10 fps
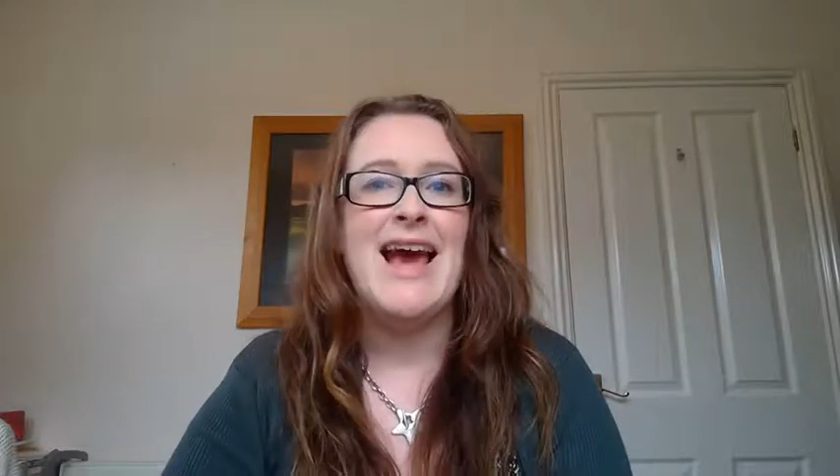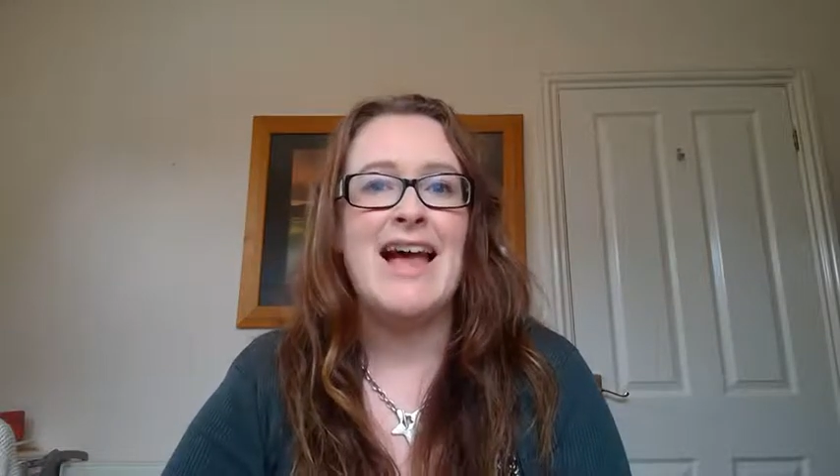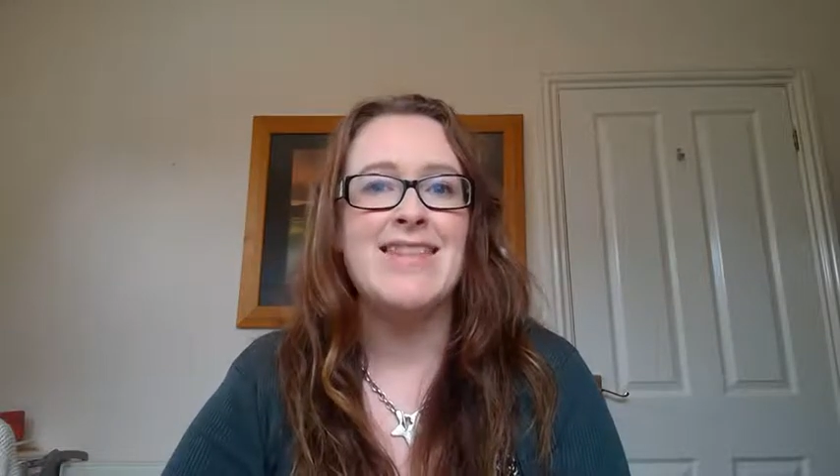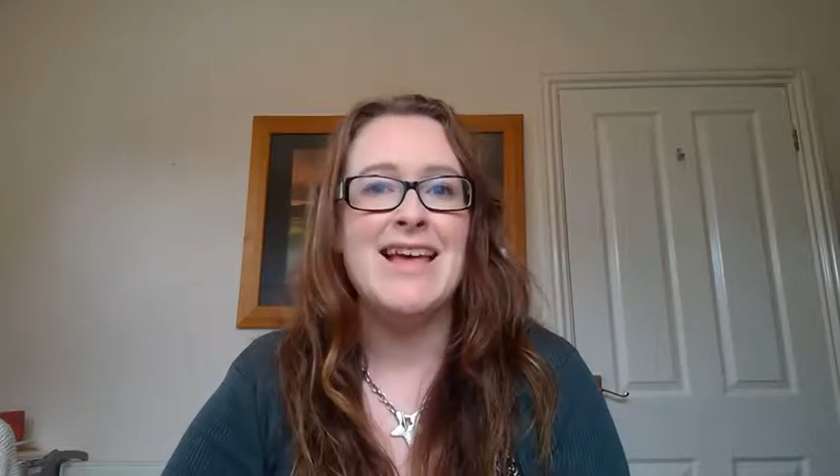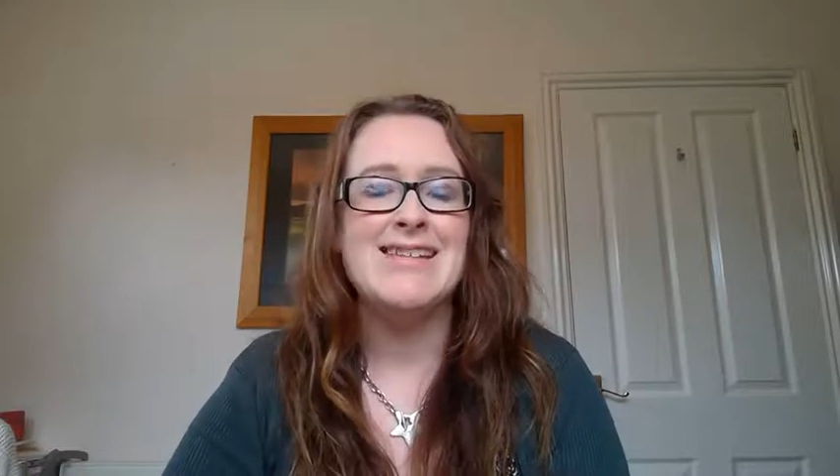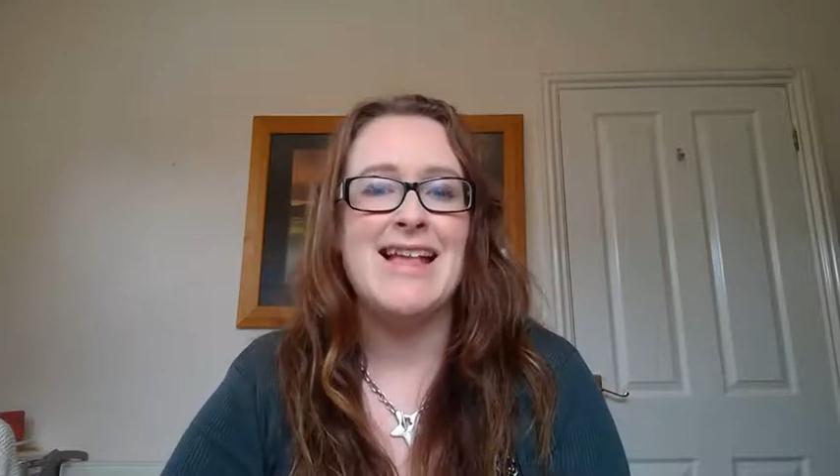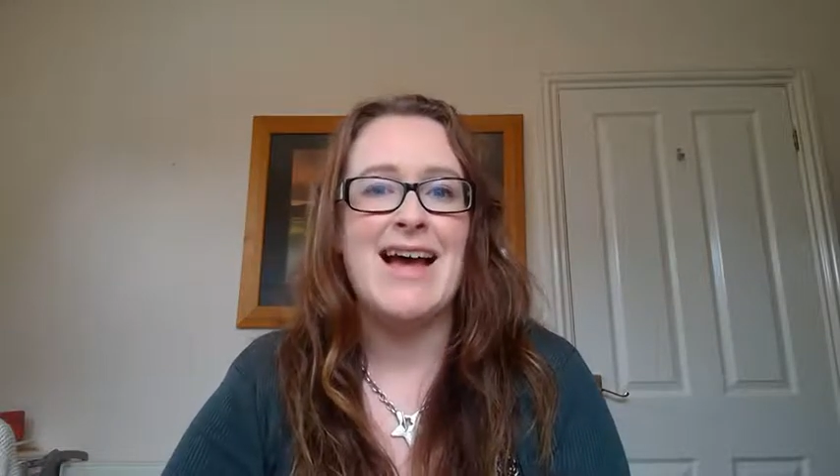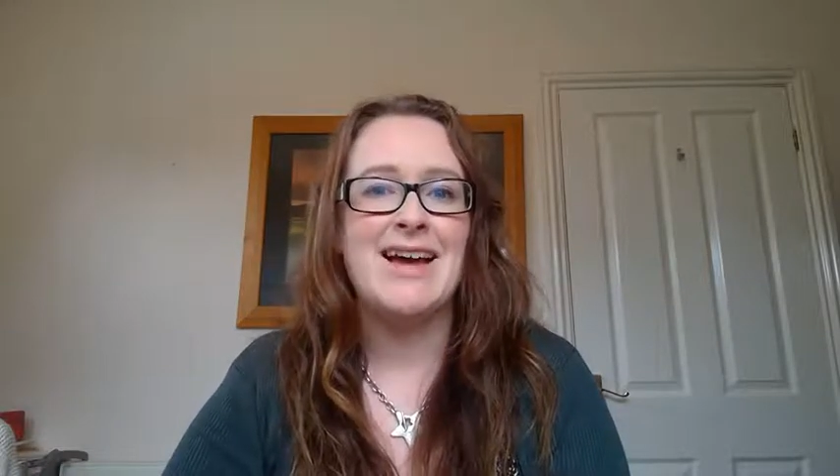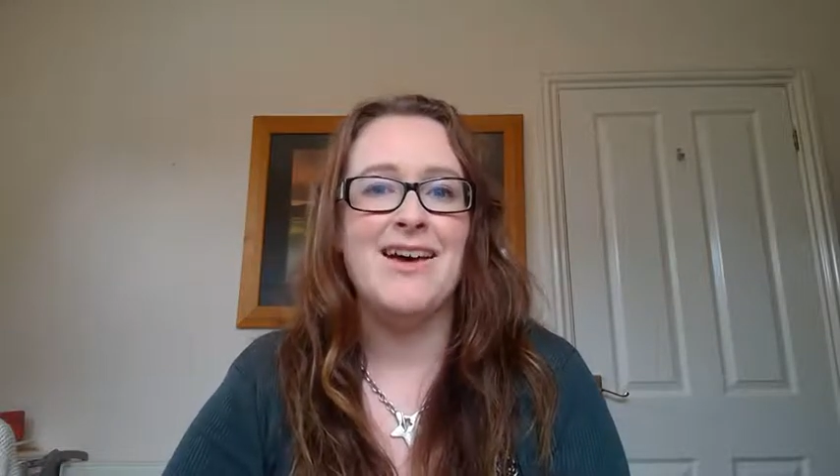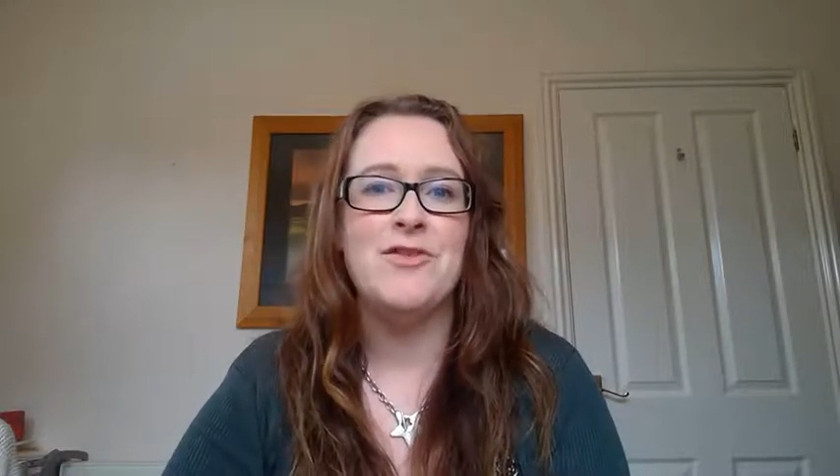And there's
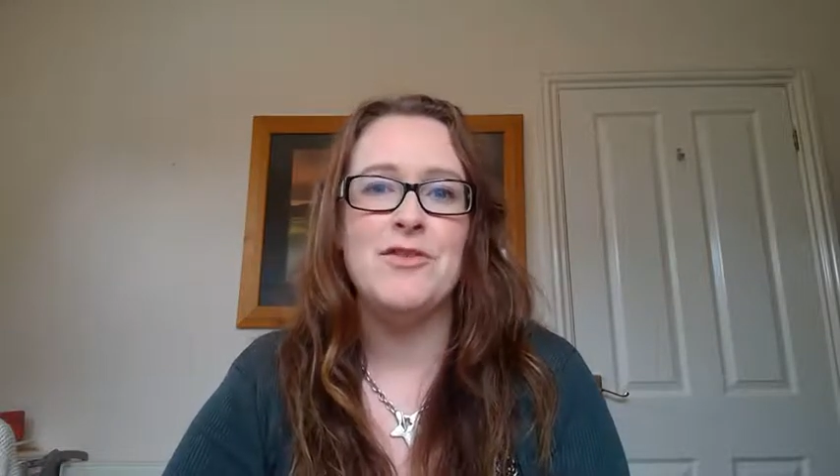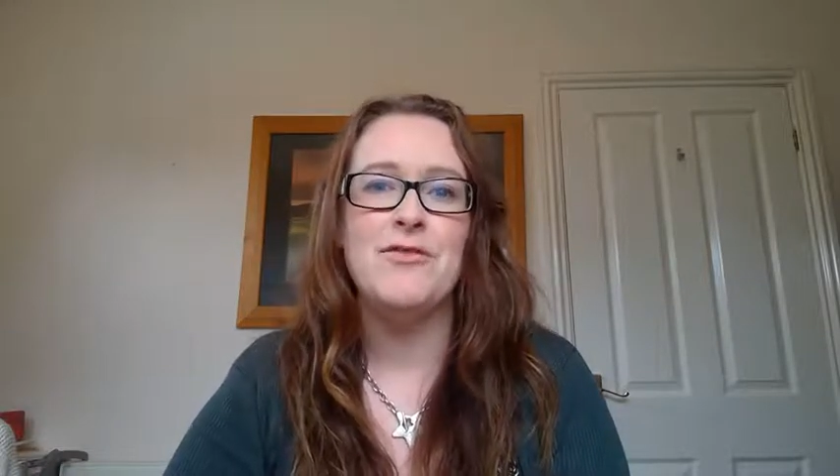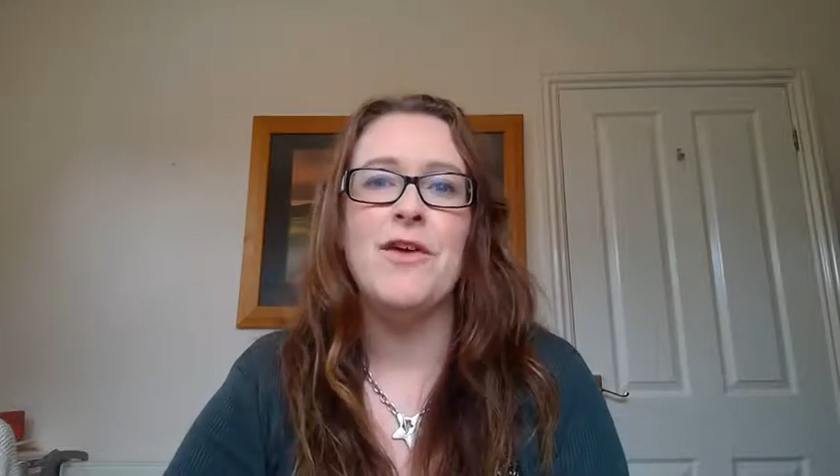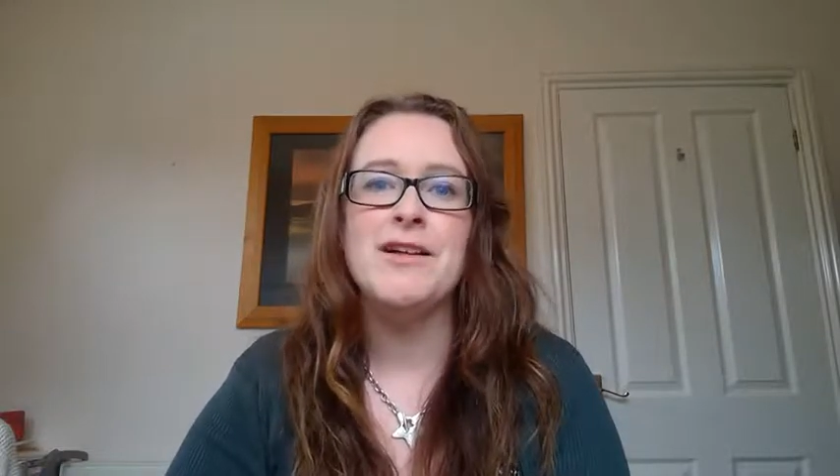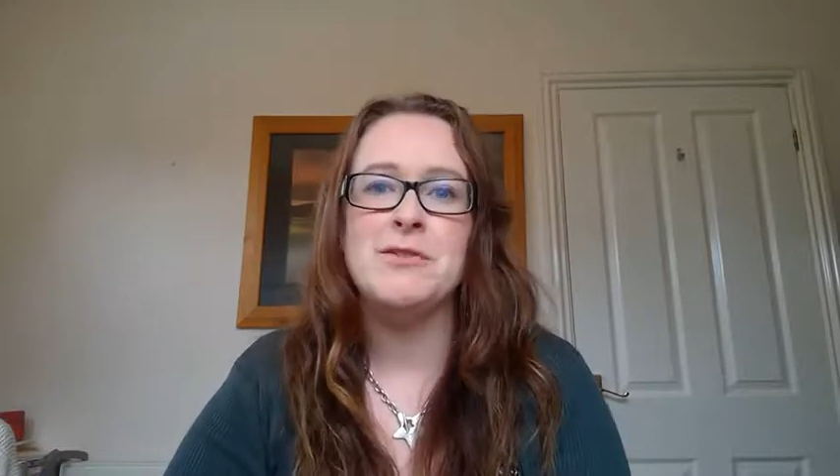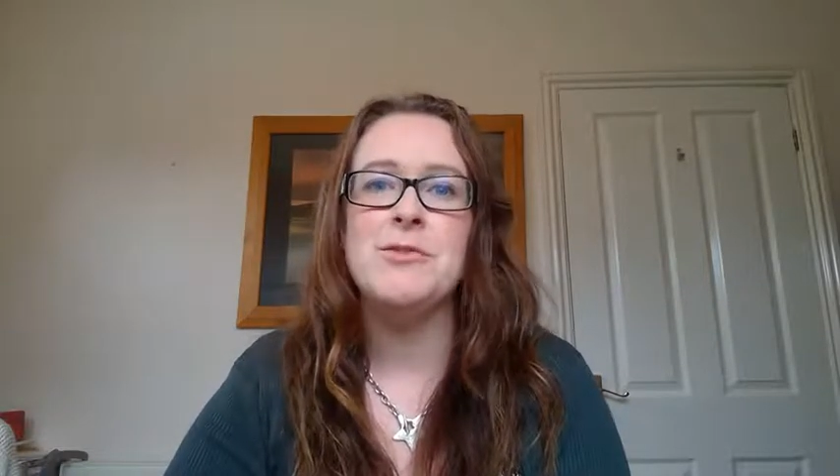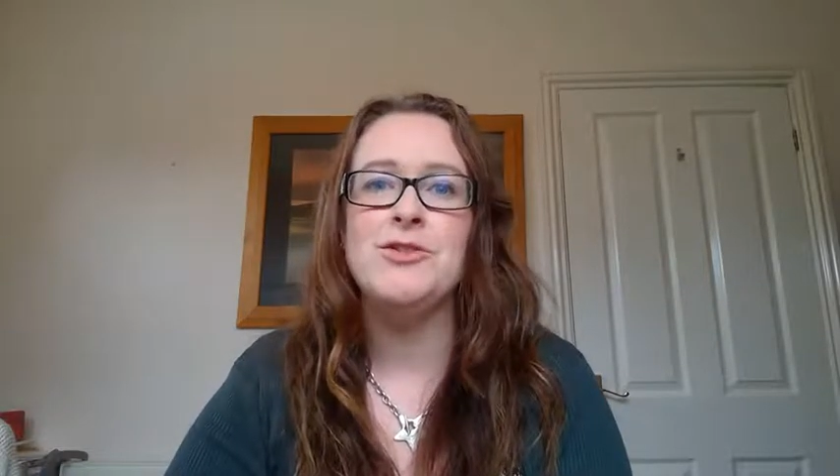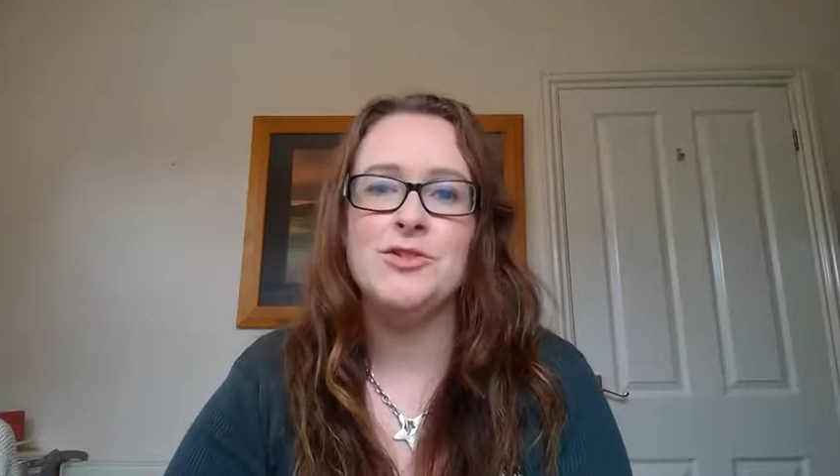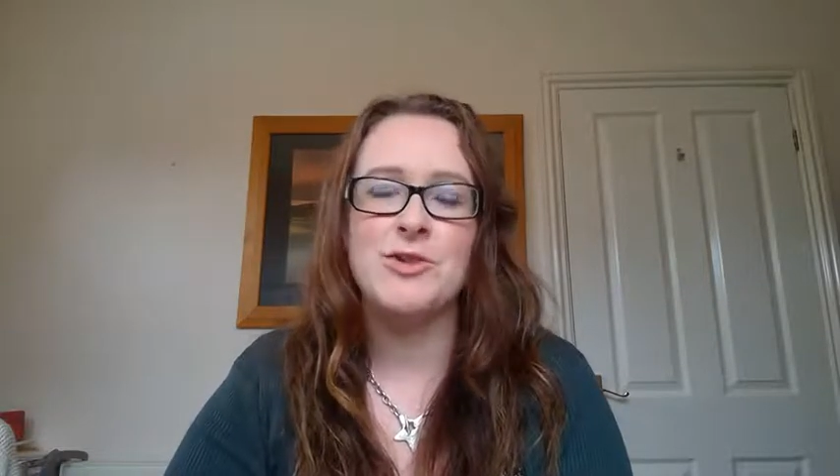that kind of, you find a mutual